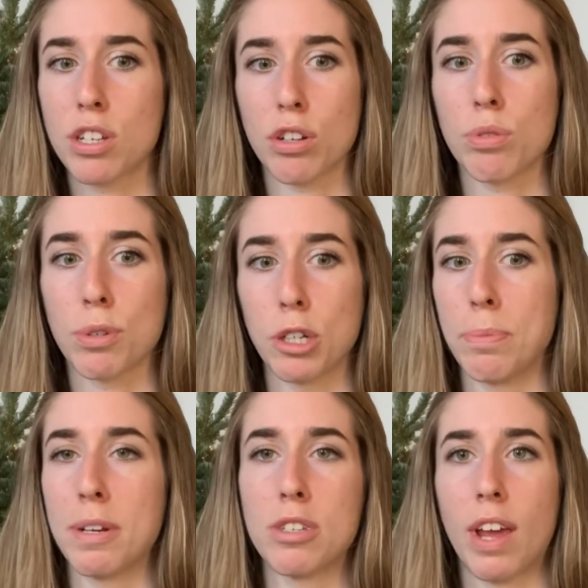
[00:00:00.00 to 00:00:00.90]
they're through
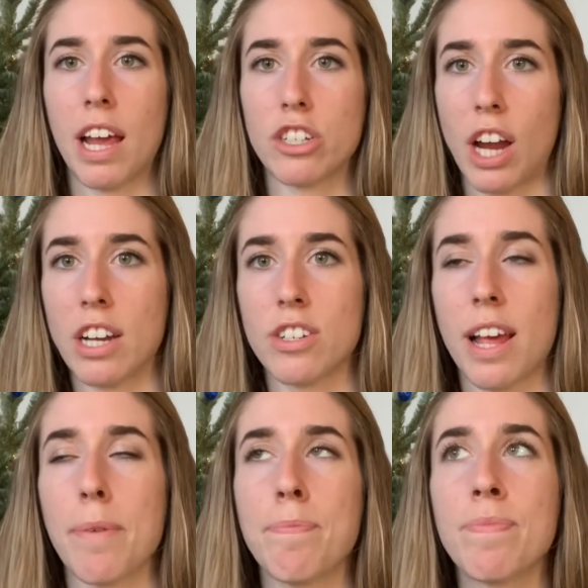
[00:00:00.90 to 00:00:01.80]
because you can't change
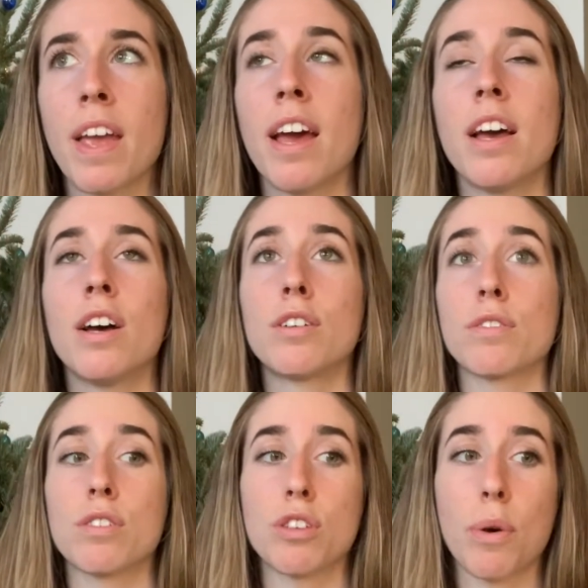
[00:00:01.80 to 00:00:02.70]
them.
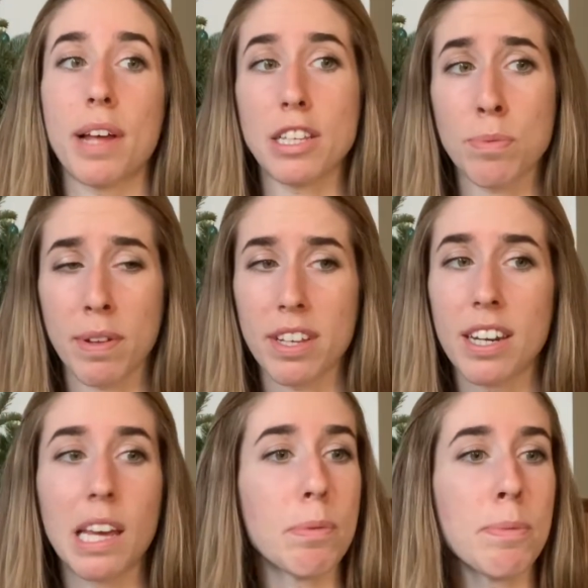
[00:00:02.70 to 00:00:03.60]
So that's one thing to
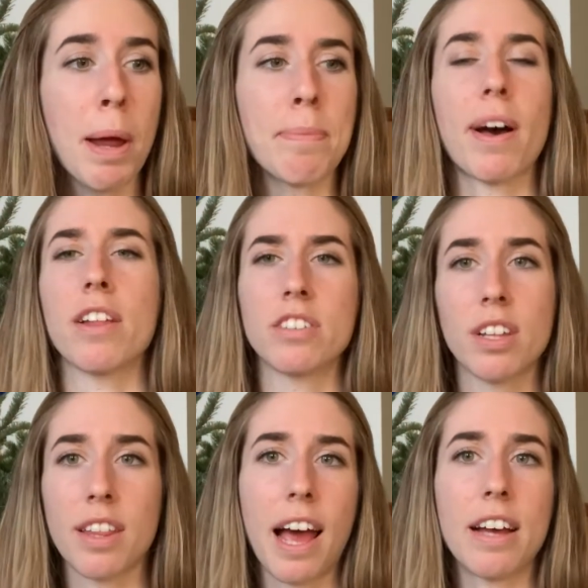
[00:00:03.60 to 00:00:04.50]
keep in mind. But other than
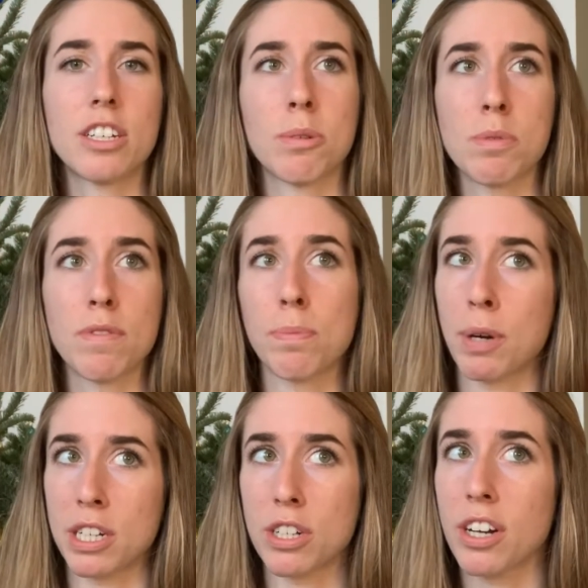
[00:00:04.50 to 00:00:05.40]
that, in terms of the
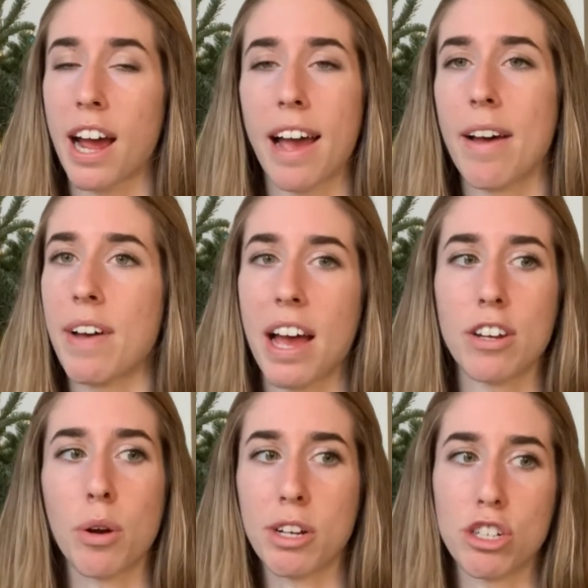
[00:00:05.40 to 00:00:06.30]
printer, I have had
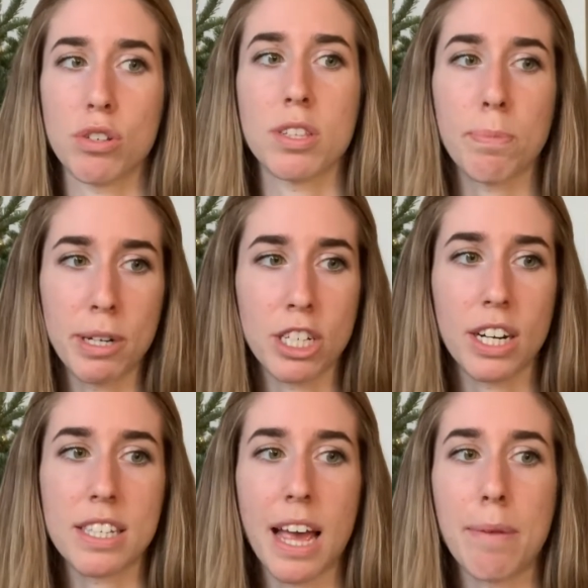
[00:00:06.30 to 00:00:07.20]
no issues, and the printer
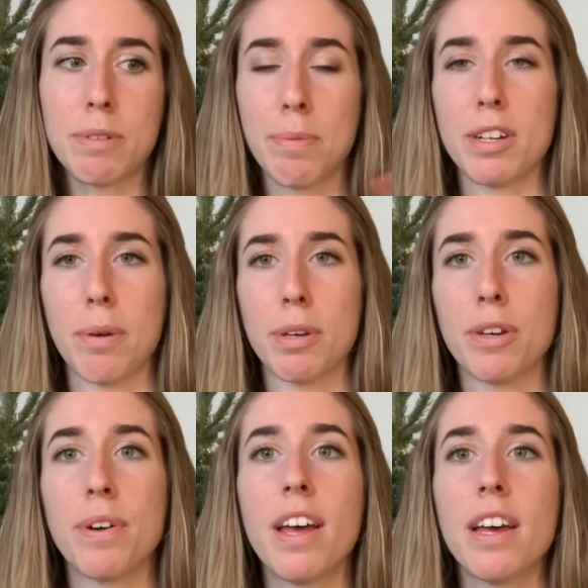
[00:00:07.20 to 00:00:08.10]
is MWW